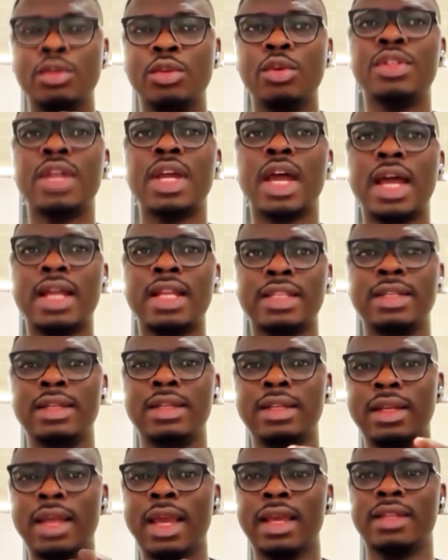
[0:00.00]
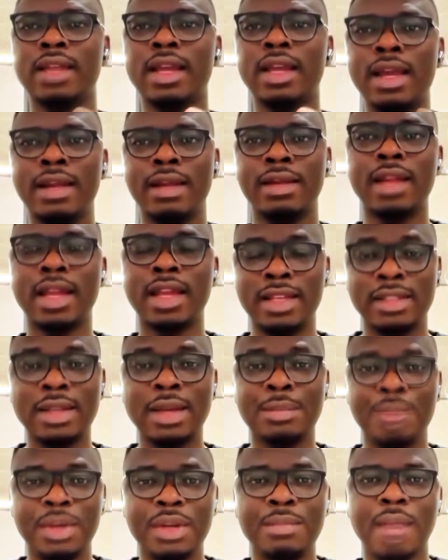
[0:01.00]
Those are the, like, it's
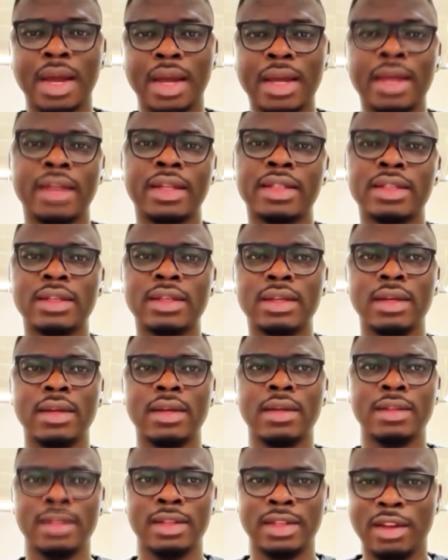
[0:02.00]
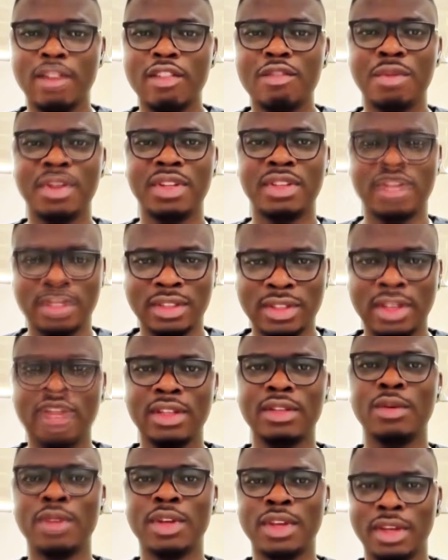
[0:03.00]
a big market. The government is
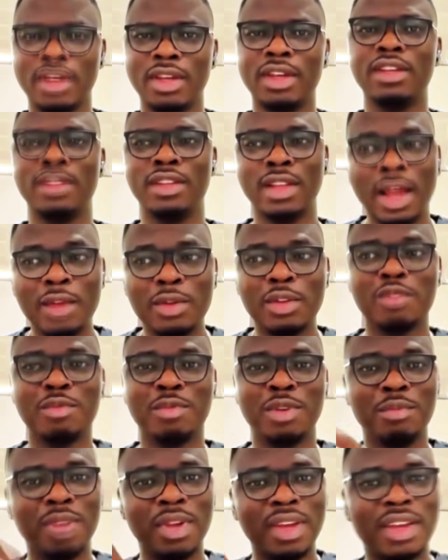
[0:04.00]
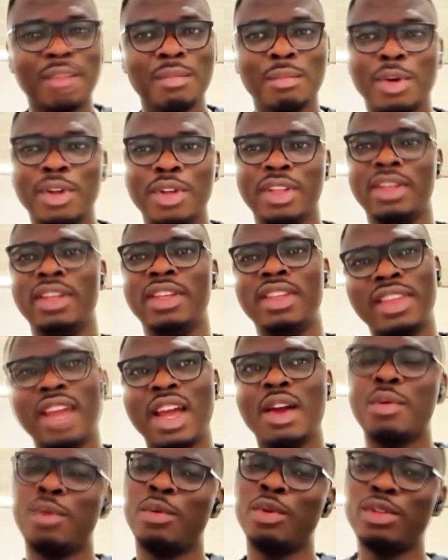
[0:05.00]
saying, okay, now you've been making money,
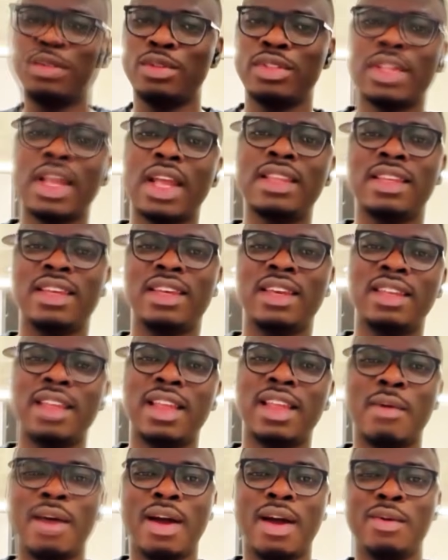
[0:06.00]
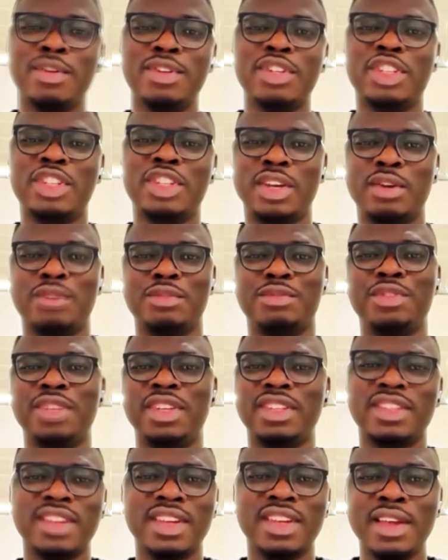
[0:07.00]
now we want to start taking our own share of
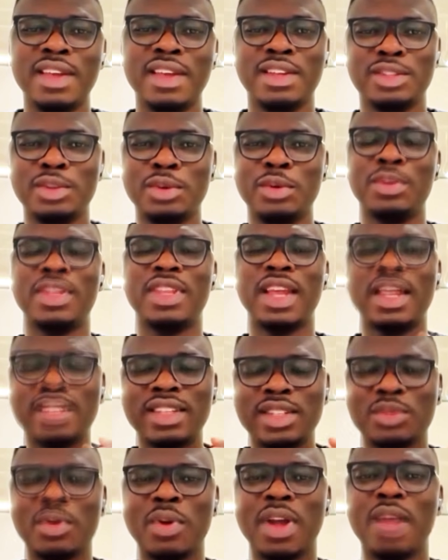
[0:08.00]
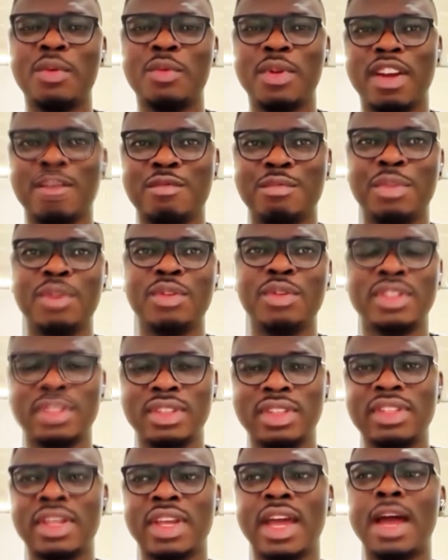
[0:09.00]
it. So that is why we have built
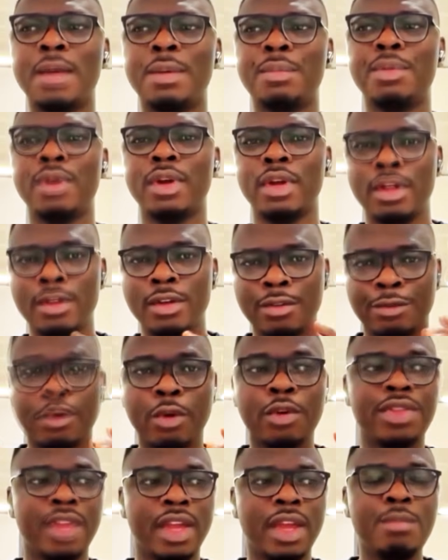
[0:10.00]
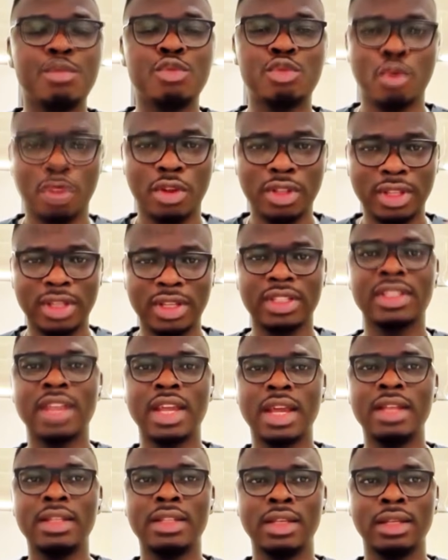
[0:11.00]
this app, for them to
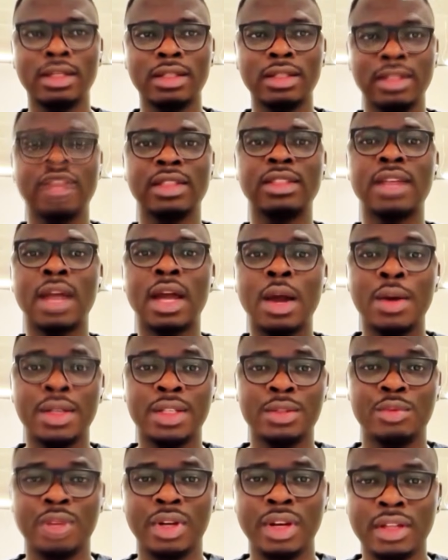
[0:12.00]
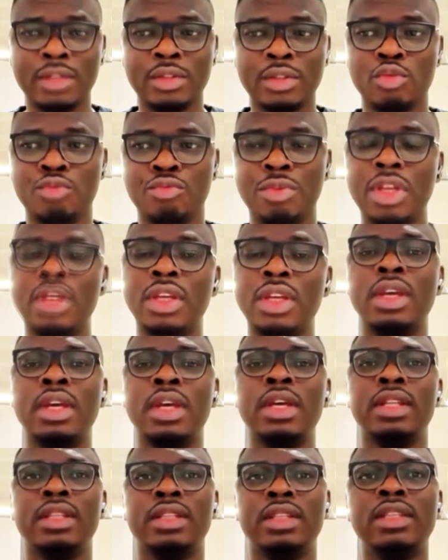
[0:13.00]
understand this is how it relates to me.
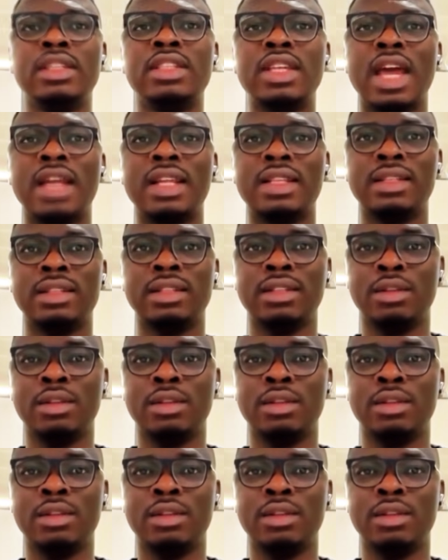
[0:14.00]
These are the